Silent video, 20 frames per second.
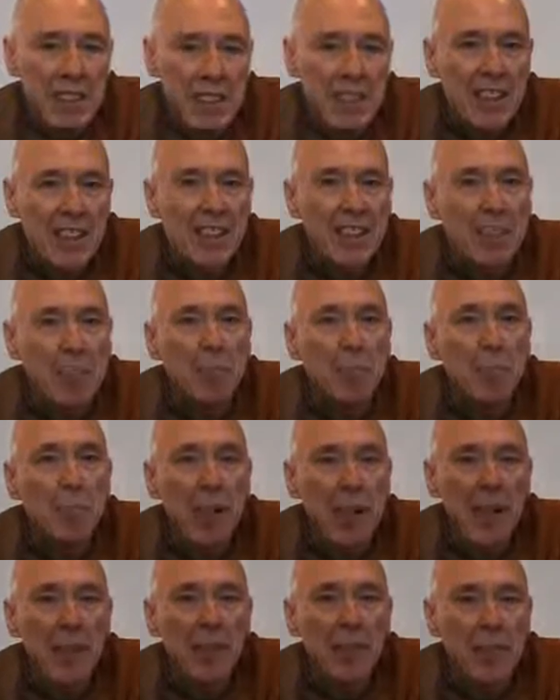that's
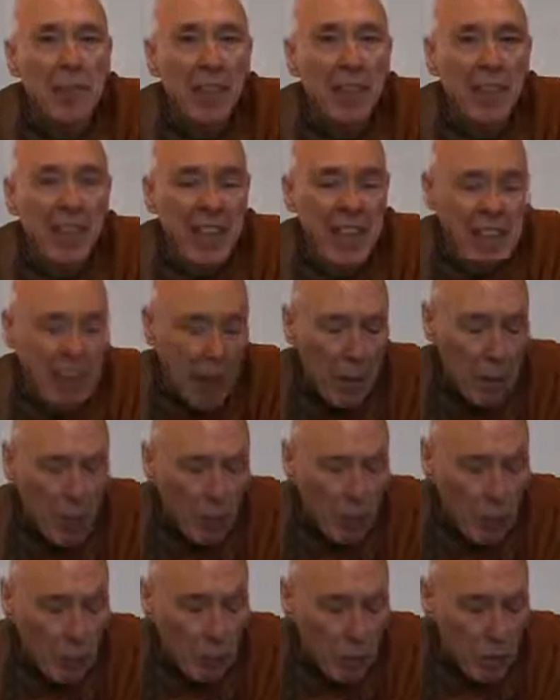breaking some
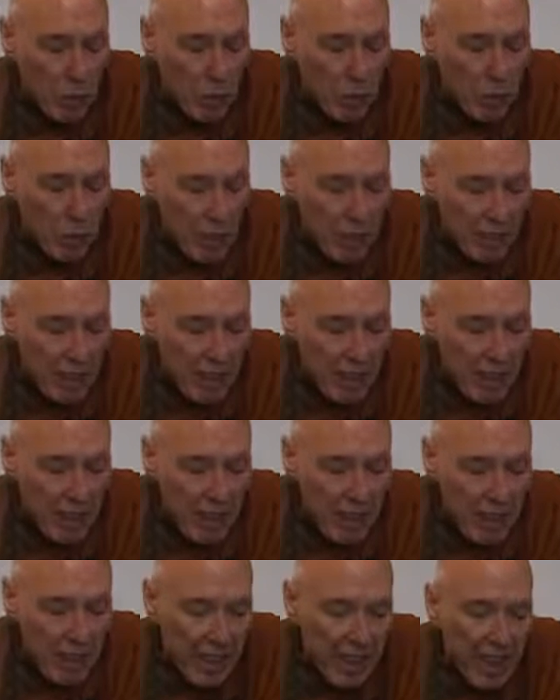of the rules,
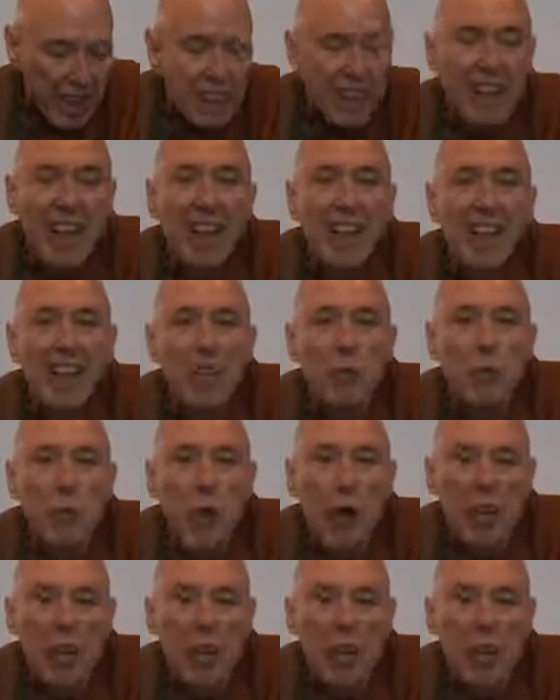then he